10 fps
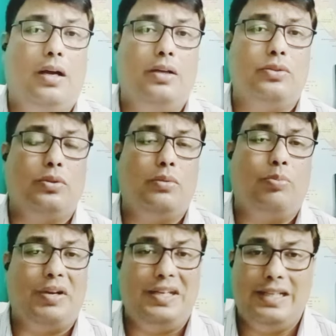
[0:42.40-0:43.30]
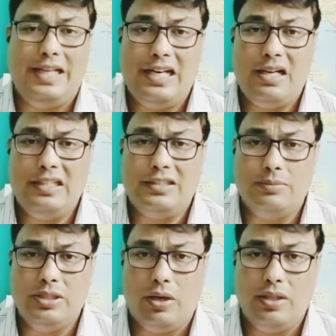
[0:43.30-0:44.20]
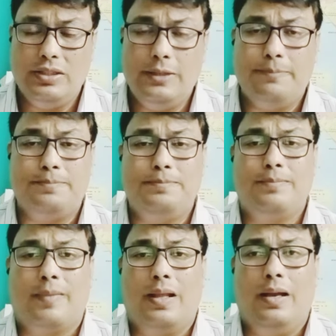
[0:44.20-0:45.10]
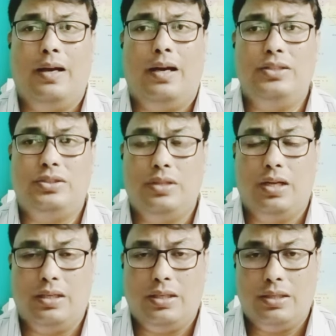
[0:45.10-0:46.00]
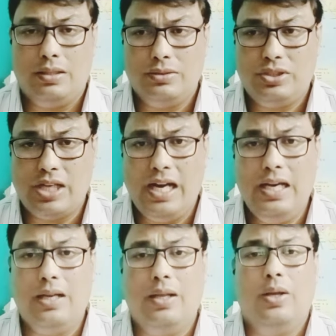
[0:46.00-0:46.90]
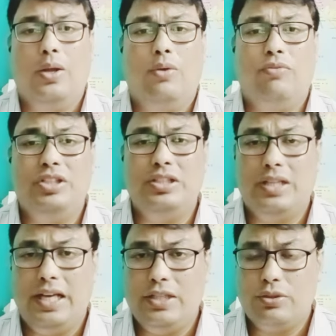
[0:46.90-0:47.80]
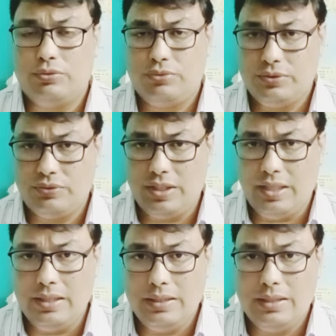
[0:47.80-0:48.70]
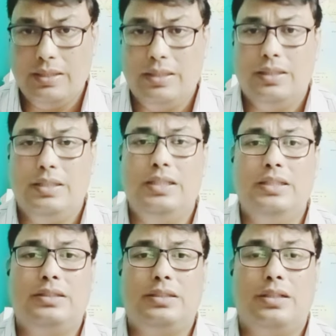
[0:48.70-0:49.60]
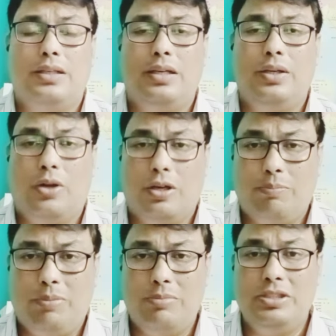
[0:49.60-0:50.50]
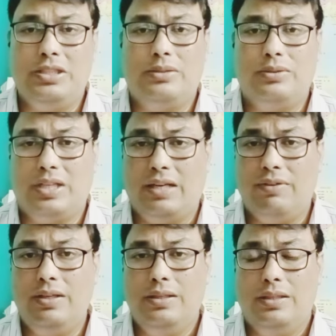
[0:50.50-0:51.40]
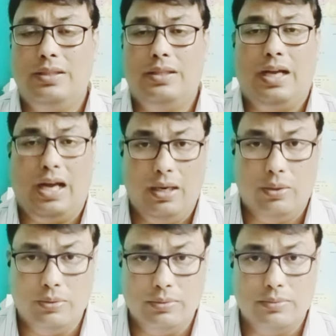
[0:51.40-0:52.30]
So in an airline terminology, a child within the age of 15 is not permitted to travel alone.